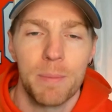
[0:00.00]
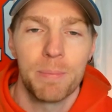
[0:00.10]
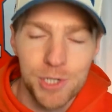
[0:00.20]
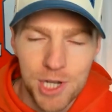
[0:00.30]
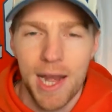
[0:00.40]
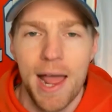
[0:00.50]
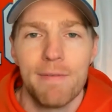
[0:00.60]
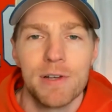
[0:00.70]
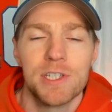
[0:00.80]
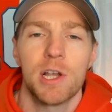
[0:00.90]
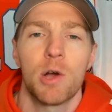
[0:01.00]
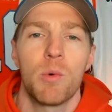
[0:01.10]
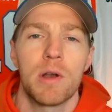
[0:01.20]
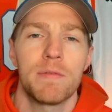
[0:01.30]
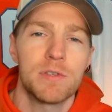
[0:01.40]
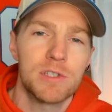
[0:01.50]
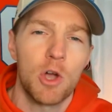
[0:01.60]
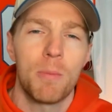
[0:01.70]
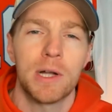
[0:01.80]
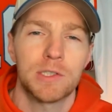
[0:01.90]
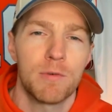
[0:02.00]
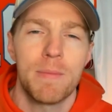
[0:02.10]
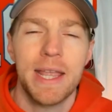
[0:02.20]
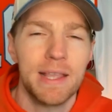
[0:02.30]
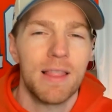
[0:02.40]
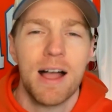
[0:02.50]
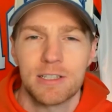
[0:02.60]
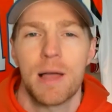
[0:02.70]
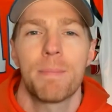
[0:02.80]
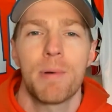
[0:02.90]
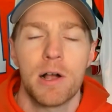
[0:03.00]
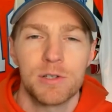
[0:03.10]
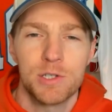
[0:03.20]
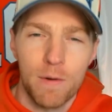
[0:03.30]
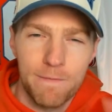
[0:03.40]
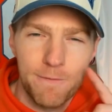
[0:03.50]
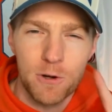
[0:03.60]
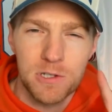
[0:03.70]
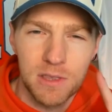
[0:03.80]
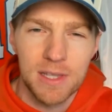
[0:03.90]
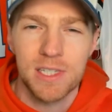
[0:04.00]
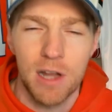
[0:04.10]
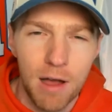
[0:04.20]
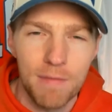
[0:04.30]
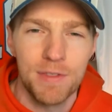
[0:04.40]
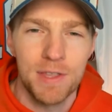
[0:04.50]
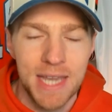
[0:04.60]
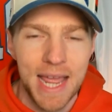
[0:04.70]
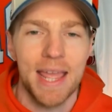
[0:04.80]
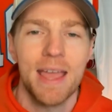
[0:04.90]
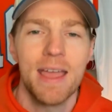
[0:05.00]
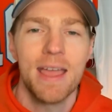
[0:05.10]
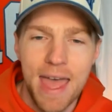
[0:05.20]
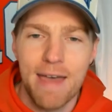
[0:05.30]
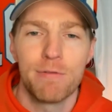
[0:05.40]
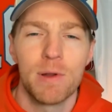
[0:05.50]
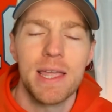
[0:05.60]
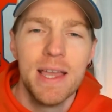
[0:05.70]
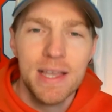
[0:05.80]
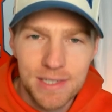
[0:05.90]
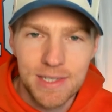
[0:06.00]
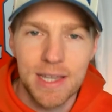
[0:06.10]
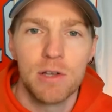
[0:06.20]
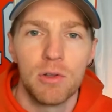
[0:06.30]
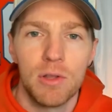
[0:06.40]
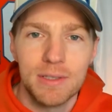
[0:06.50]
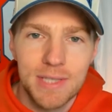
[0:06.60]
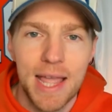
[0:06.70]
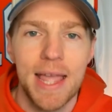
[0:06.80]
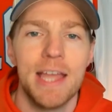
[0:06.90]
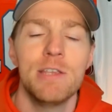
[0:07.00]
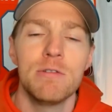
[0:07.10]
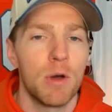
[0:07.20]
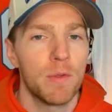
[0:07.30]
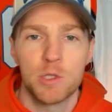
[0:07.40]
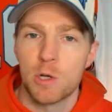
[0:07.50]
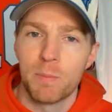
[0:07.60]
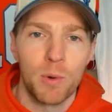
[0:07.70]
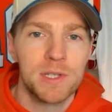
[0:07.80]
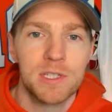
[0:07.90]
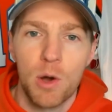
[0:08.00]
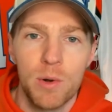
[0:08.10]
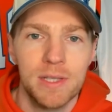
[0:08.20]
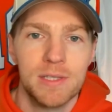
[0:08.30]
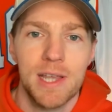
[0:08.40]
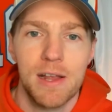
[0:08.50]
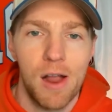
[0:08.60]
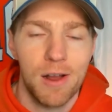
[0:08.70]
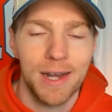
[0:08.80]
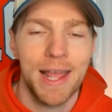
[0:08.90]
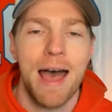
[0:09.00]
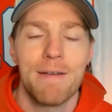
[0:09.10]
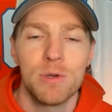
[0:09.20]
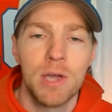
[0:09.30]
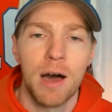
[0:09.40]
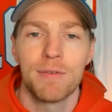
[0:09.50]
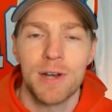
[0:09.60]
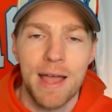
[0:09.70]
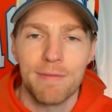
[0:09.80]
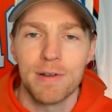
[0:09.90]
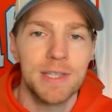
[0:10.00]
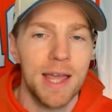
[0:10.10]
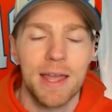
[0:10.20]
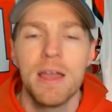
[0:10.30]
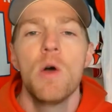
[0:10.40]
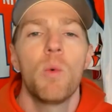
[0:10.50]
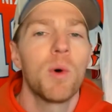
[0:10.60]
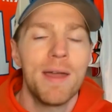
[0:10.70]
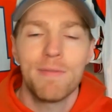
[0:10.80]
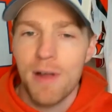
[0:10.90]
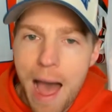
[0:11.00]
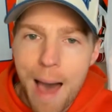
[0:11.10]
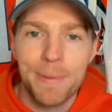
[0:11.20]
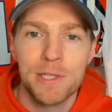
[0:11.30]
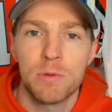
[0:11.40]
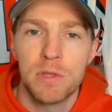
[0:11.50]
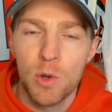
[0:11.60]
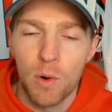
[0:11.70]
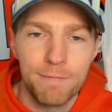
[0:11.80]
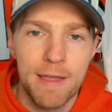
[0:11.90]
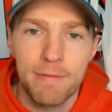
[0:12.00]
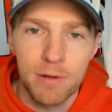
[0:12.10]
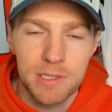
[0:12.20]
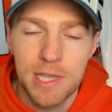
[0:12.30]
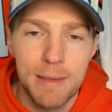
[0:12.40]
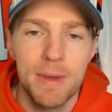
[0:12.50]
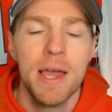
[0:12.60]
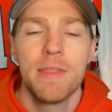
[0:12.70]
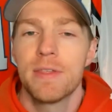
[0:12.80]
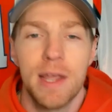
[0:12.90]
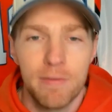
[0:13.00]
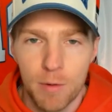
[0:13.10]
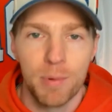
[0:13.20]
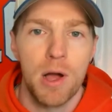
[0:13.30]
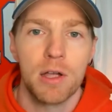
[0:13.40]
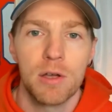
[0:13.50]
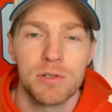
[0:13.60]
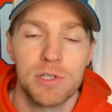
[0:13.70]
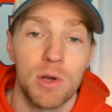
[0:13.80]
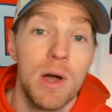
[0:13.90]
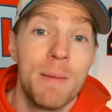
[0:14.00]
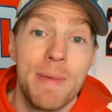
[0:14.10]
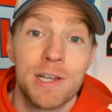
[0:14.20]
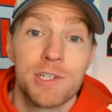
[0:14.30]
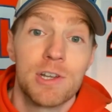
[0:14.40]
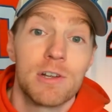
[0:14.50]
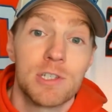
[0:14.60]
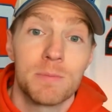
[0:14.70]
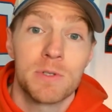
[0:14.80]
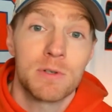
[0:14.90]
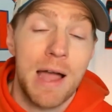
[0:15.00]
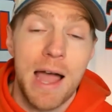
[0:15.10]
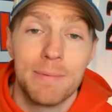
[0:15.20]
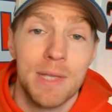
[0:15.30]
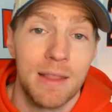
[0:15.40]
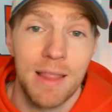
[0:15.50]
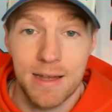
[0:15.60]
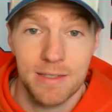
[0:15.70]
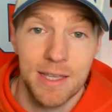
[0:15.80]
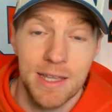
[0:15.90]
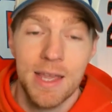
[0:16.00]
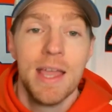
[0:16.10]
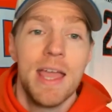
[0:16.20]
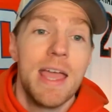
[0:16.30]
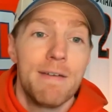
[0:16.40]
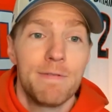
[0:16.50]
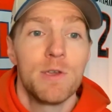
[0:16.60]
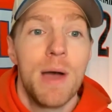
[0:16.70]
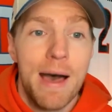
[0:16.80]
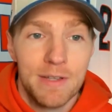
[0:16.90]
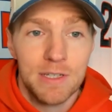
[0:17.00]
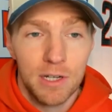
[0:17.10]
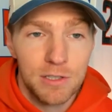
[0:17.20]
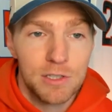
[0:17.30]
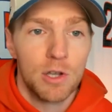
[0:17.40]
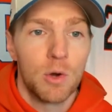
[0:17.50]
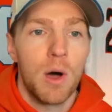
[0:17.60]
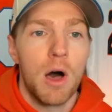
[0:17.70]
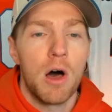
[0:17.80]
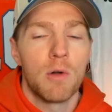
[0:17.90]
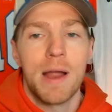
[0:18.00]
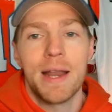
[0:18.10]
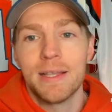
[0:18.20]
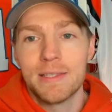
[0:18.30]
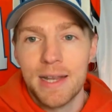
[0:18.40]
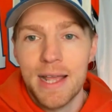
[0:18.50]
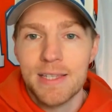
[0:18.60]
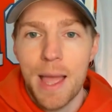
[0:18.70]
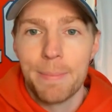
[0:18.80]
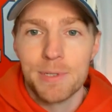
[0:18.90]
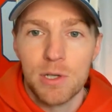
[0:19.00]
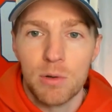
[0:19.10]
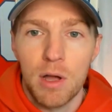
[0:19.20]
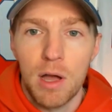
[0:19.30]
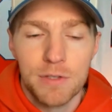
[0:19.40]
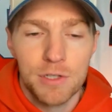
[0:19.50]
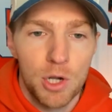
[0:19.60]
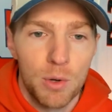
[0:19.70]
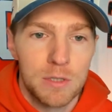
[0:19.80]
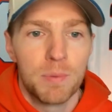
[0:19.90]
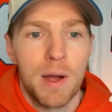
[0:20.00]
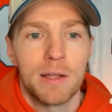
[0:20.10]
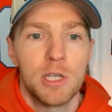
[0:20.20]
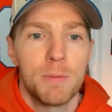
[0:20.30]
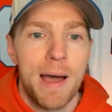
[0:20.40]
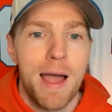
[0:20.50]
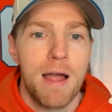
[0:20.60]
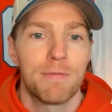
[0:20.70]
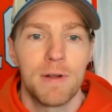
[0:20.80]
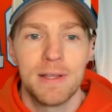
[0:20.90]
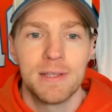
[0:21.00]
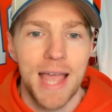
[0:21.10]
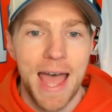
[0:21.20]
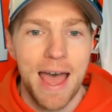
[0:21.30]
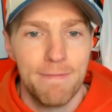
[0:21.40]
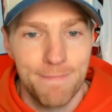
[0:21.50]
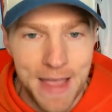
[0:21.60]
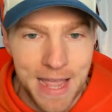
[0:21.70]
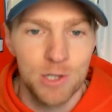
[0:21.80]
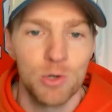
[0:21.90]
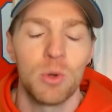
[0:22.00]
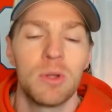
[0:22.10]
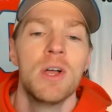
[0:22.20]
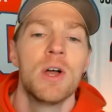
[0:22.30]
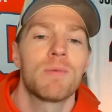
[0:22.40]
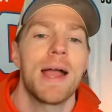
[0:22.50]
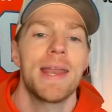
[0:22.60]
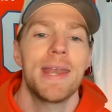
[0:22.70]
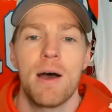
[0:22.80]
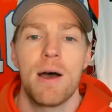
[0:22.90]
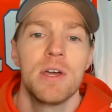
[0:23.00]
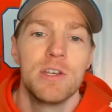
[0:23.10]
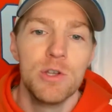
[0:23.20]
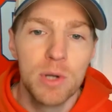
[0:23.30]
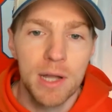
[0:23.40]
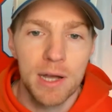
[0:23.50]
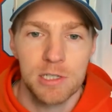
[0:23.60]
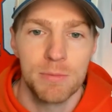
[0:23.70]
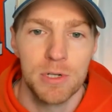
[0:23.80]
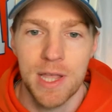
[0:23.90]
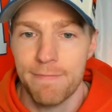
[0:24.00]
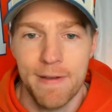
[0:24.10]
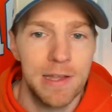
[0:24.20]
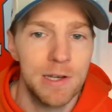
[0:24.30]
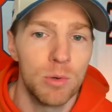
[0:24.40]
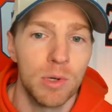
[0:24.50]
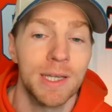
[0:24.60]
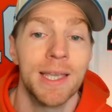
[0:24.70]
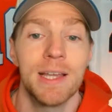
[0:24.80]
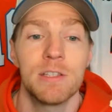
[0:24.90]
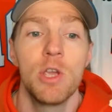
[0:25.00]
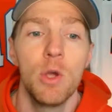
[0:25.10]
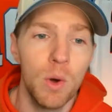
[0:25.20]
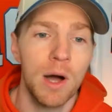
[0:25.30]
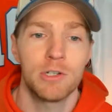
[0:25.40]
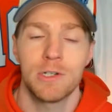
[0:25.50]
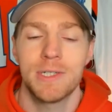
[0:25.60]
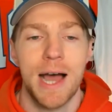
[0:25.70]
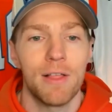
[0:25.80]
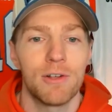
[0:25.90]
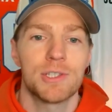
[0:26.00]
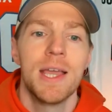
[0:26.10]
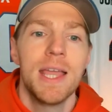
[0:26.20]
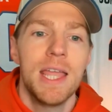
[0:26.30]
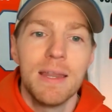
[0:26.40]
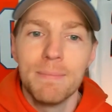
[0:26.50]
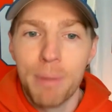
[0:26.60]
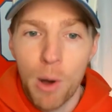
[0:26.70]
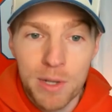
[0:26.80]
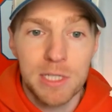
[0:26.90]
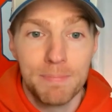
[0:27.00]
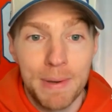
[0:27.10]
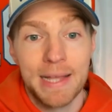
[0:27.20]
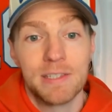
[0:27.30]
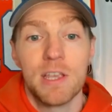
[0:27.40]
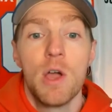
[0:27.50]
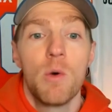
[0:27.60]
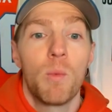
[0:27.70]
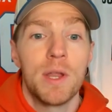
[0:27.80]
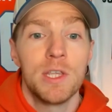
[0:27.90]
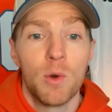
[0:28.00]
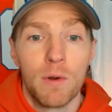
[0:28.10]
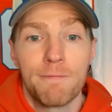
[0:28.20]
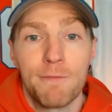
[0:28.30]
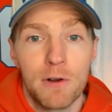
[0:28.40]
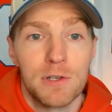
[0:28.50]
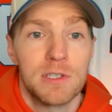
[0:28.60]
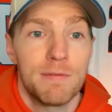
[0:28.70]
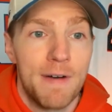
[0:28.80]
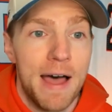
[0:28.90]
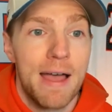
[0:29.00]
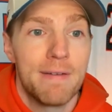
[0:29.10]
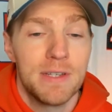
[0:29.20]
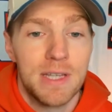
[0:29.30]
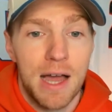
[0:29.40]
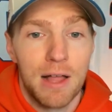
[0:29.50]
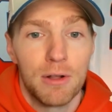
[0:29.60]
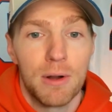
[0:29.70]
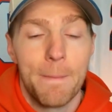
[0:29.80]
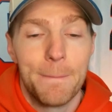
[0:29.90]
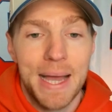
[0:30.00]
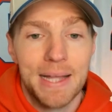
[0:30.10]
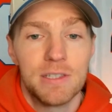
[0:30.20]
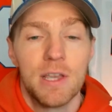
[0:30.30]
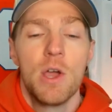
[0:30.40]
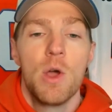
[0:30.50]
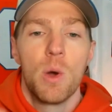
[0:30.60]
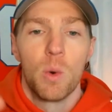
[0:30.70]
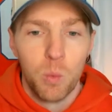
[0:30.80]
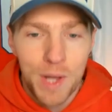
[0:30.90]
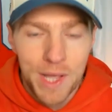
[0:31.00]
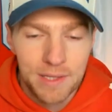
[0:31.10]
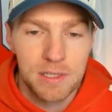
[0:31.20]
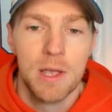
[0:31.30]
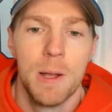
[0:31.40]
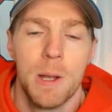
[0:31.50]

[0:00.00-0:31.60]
Appreciate every single one of you so much for making Locked On Broncos your first listen of the day every single day. And you know that your boys Cody and Sayre are going to have you covered every day, whatever happens with your favorite team, the Denver Broncos. So make sure you're subscribed and locked in if you haven't done so already. And today's episode of the show is brought to you by our friends at FanDuel. Right now, new customers at FanDuel can get $200 in bonus bets when your first $5 bet wins.